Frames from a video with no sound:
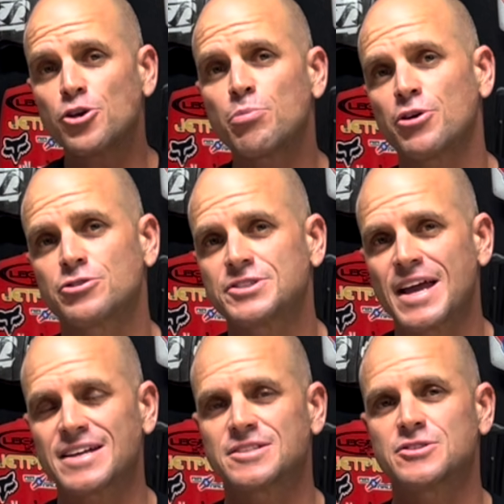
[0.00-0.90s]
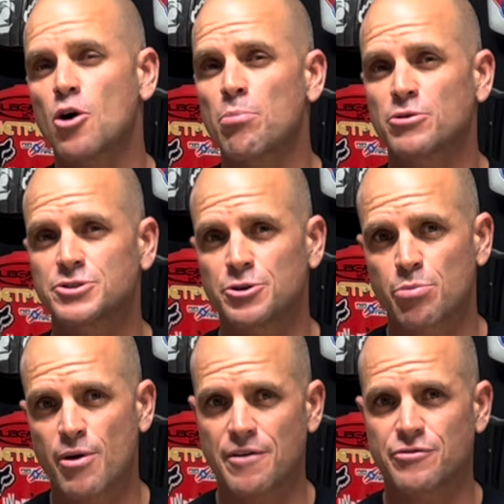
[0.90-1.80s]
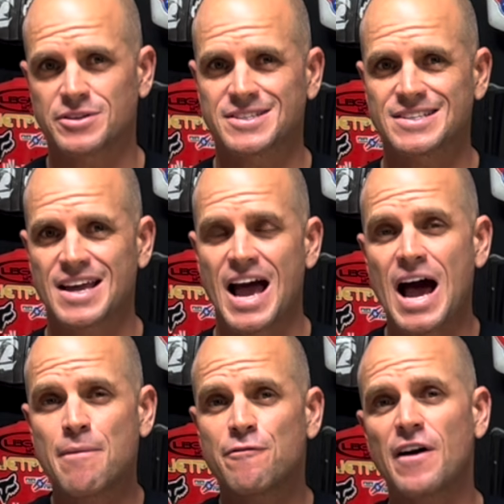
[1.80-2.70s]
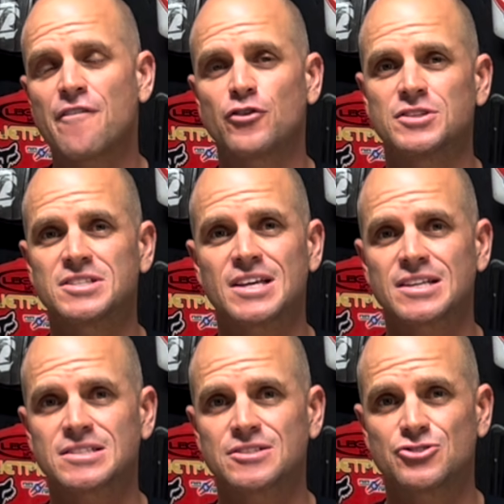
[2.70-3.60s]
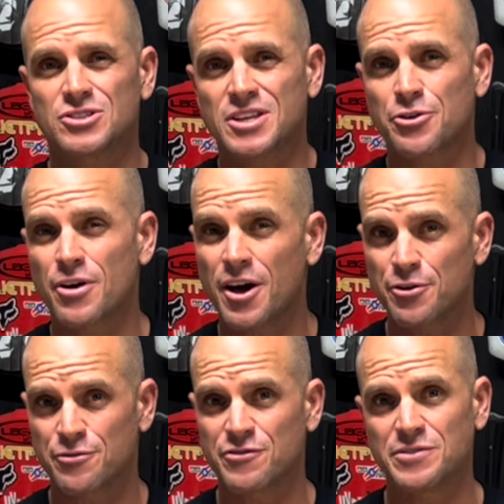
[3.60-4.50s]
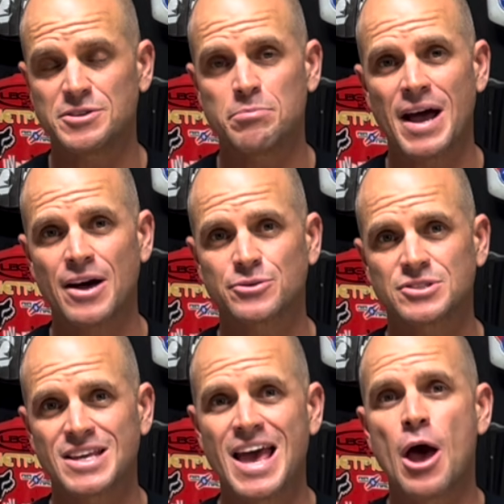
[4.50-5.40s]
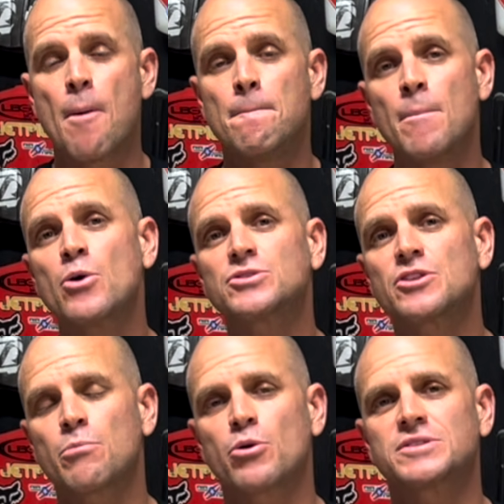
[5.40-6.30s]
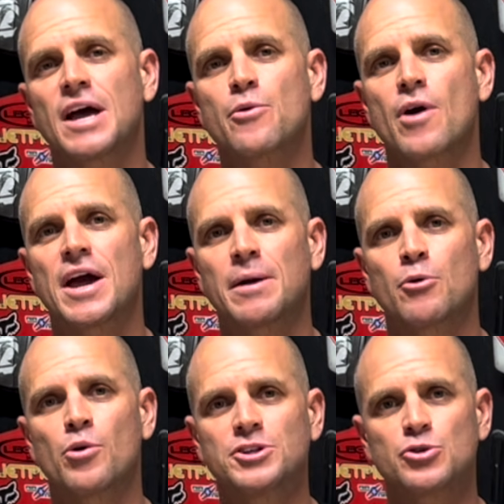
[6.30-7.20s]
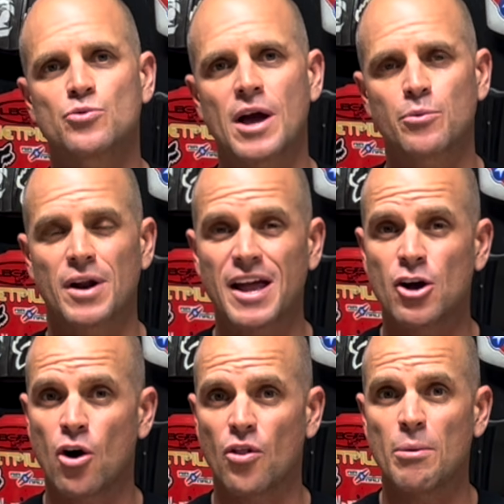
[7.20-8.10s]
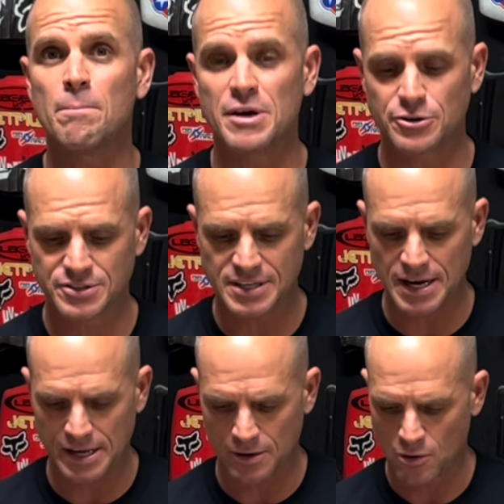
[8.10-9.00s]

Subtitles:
you put your stance is all personal preference. I'm 5'6", just under 150 pounds. Most of the boards I ride, I'm going to ride what I call the middle setting.